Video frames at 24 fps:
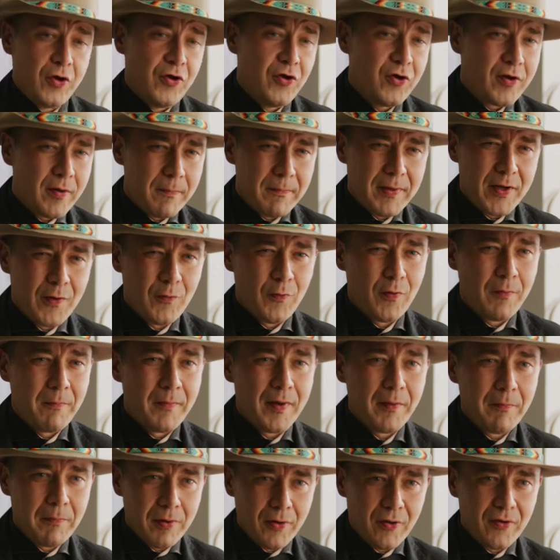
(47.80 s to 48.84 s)
you can be
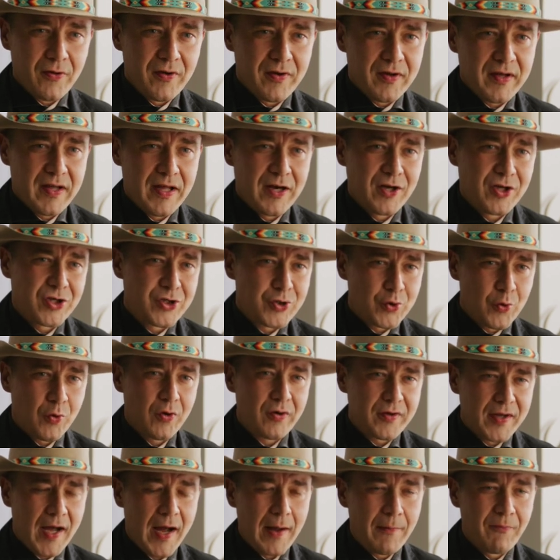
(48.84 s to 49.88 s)
remembered in a
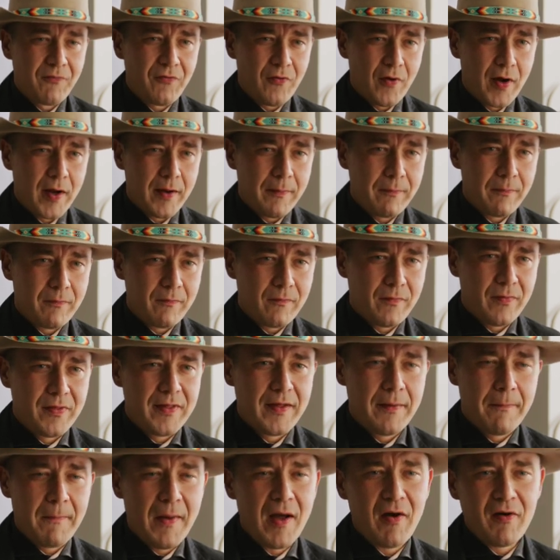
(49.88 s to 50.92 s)
short time frame.
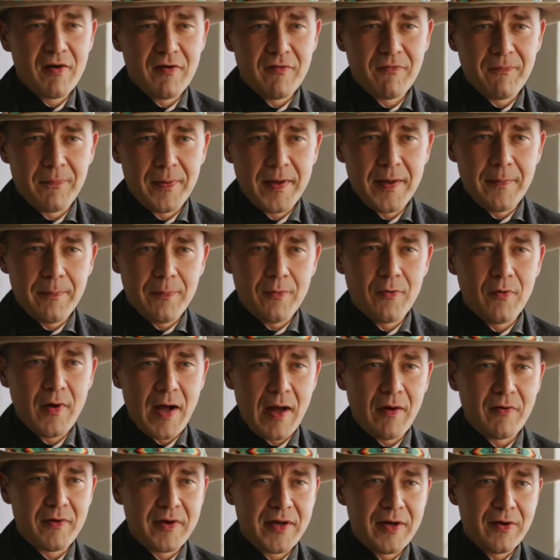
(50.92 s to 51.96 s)
The amount of people
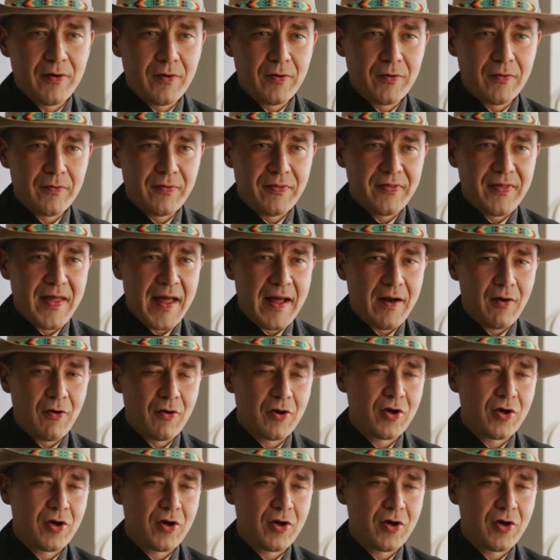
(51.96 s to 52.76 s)
out here that are